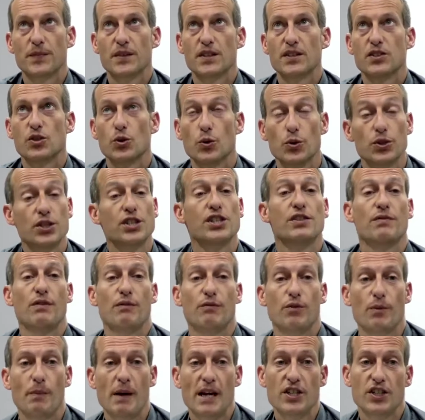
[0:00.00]
sources of
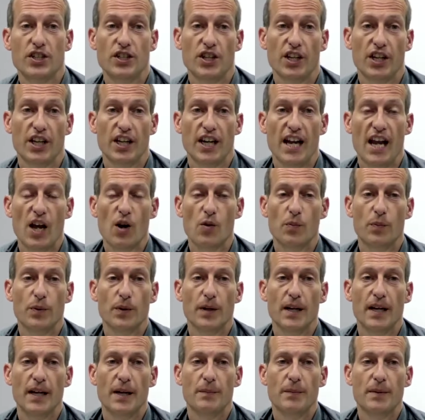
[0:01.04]
information that can help
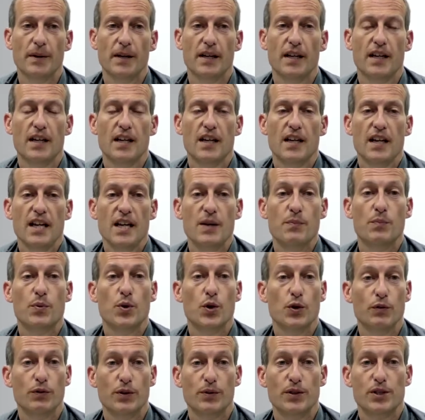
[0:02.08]

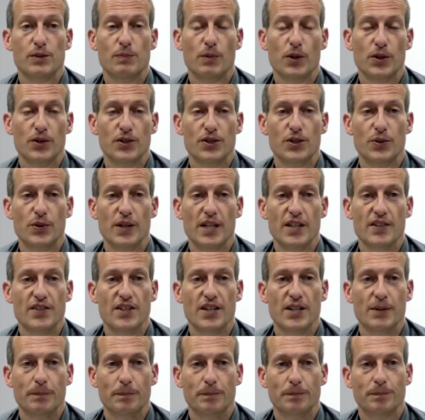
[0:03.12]
improve the response to an
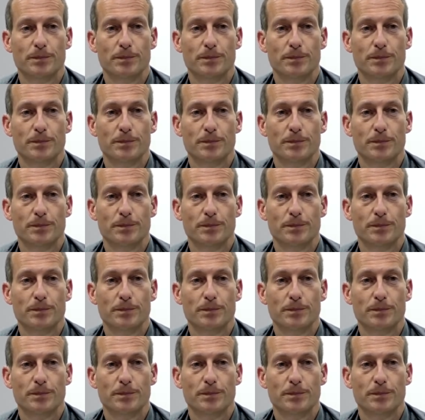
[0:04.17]
incident?